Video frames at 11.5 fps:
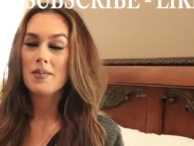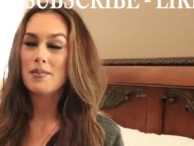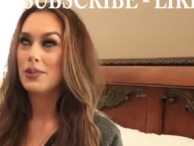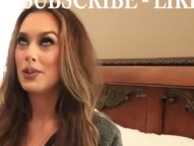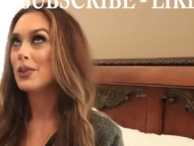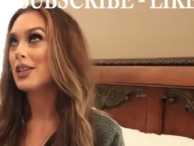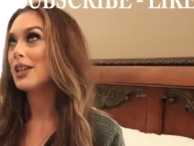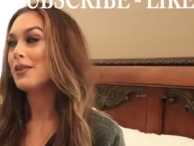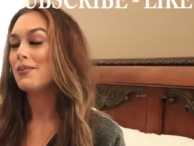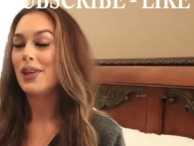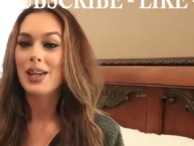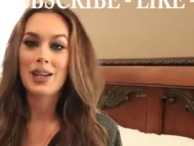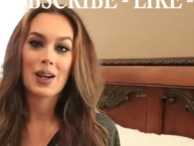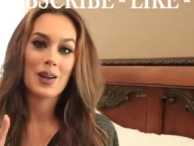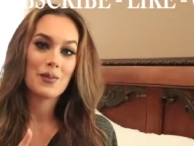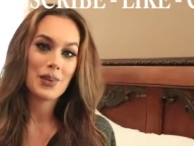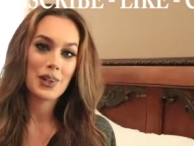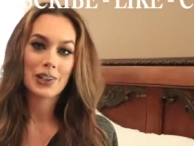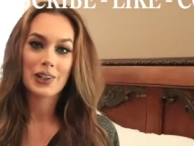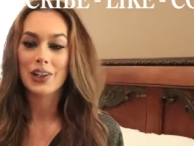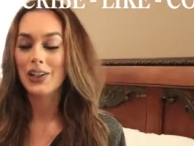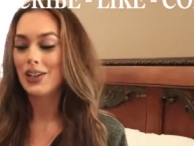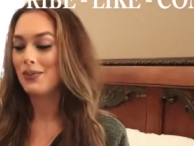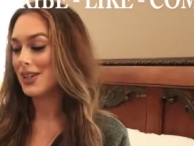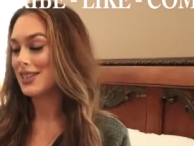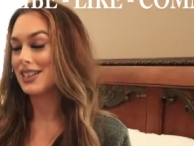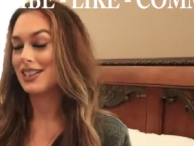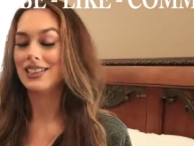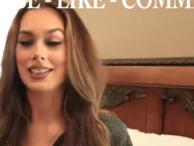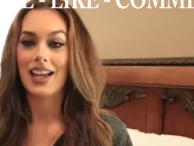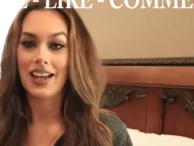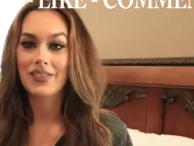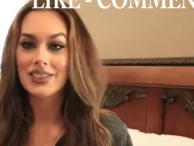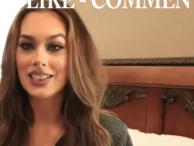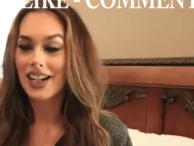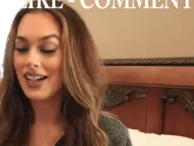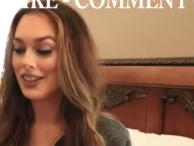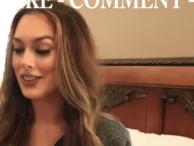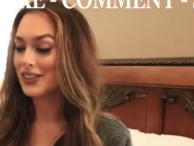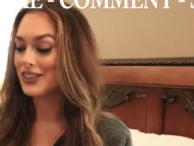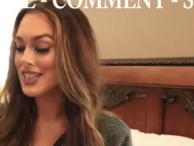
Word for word: beauty, makeup, motherhood, basically lifestyle.